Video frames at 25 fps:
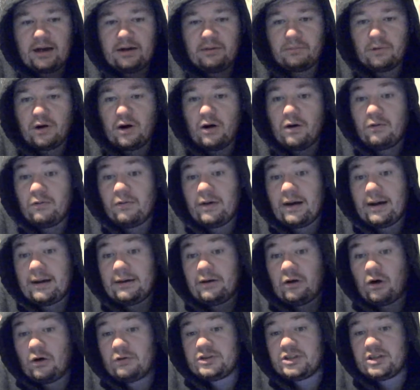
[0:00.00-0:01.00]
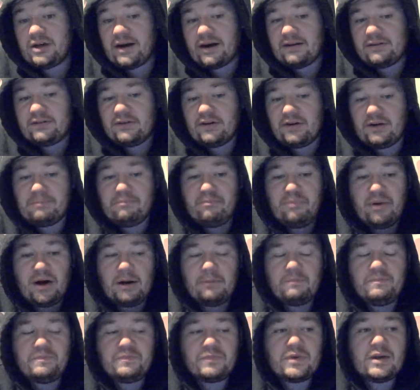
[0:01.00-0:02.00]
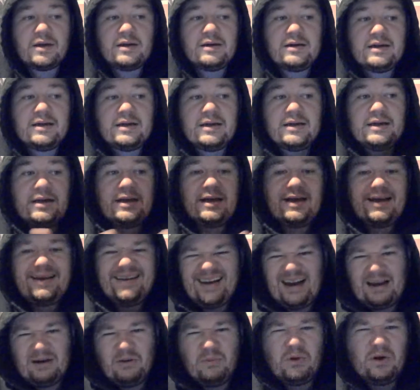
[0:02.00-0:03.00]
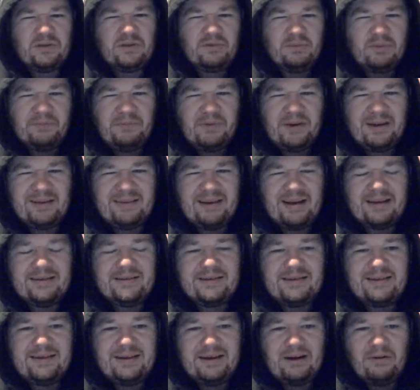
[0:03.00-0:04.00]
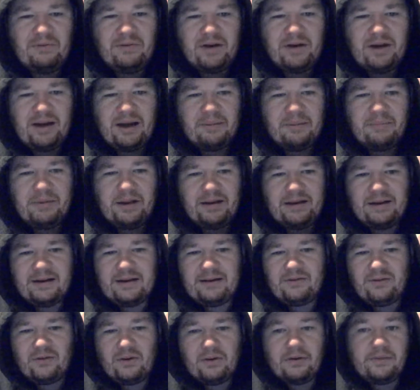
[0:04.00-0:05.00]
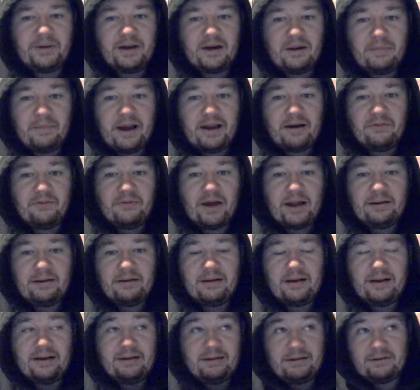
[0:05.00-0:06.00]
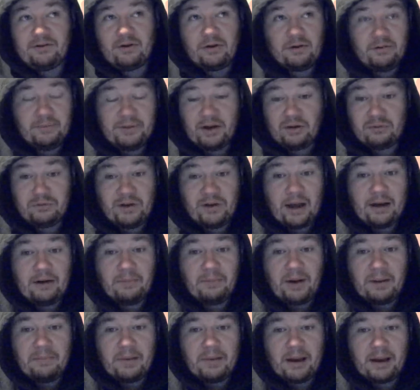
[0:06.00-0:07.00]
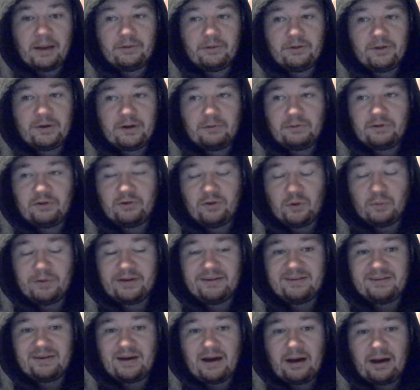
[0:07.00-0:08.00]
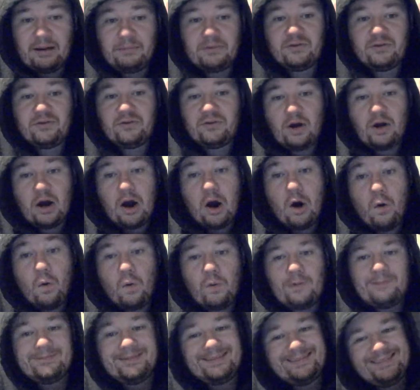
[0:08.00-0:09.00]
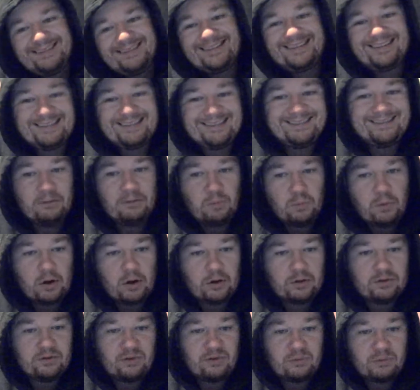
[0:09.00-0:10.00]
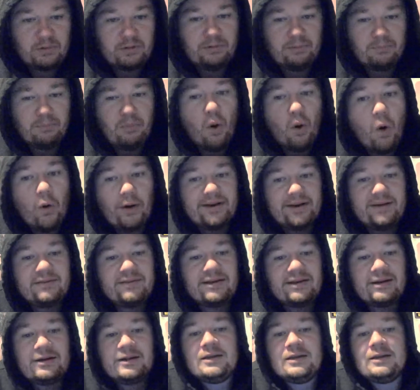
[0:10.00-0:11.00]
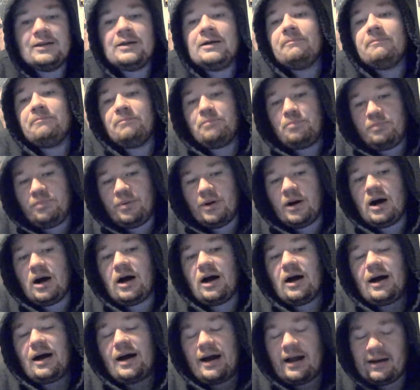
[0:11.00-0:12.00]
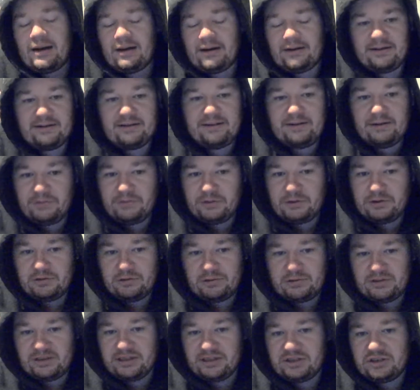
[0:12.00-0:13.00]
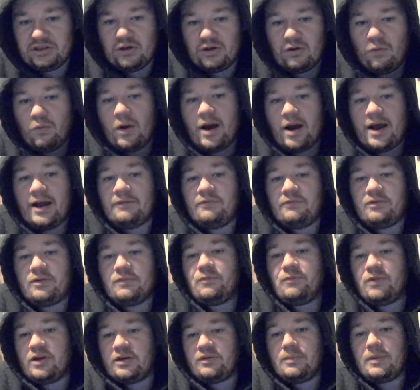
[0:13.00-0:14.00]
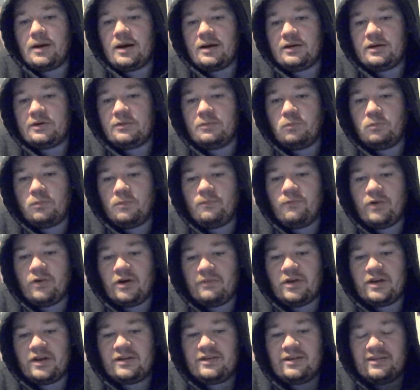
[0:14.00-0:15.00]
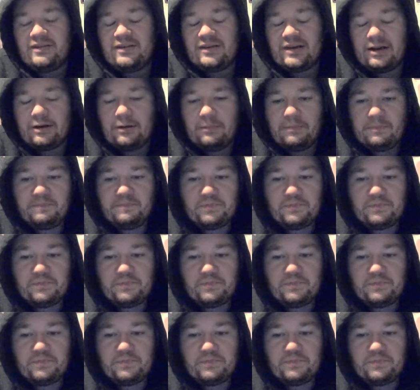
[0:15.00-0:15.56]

Cole and Orange Cassidy. But it kind of works with the intensity of it. I mean, it is going to be the main event. It is going to be on Dynamite, in 2 weeks' time. So it kind of works to a point. But I like to see the traditional way that this is set up.